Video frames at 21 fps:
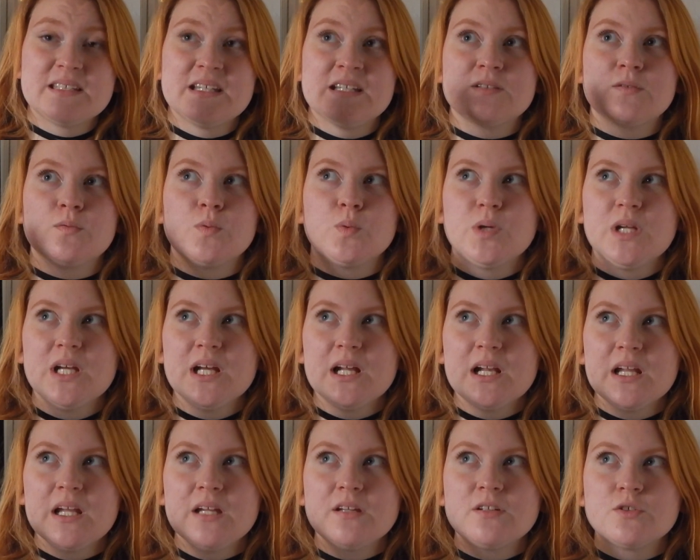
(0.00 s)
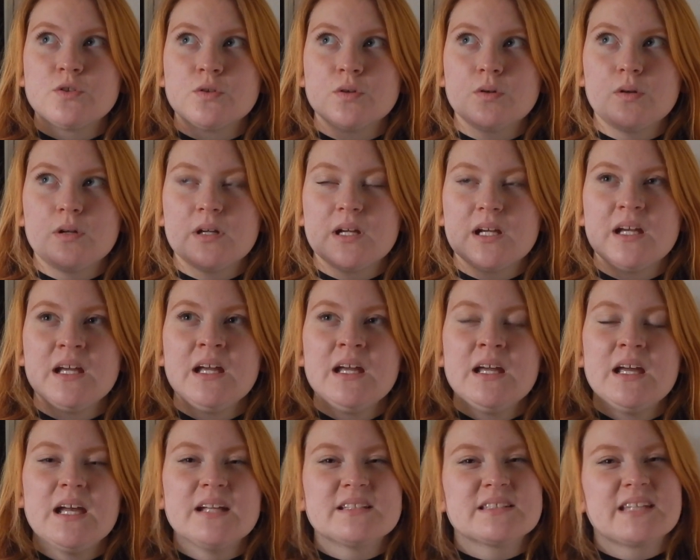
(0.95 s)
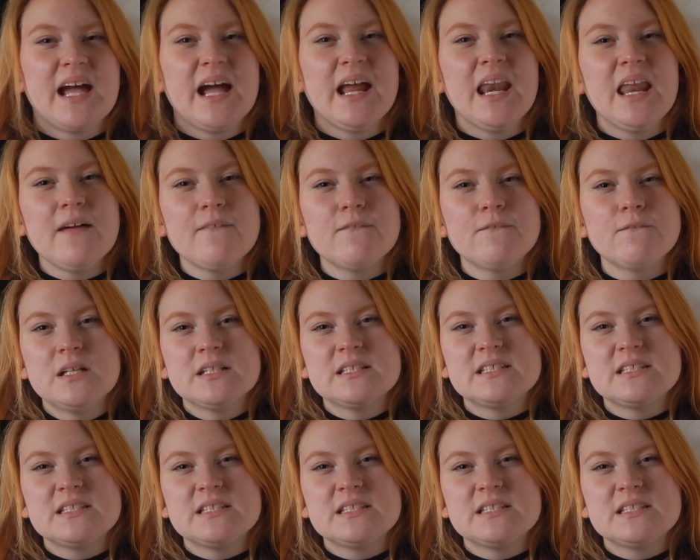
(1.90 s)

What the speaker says: It really, truly, it's kind of